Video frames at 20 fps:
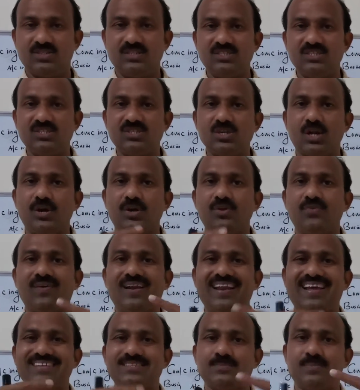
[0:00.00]
This is
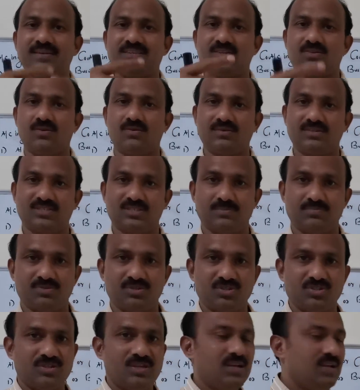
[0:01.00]
dual aspect
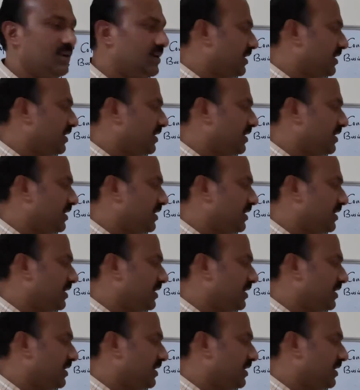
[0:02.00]
concept.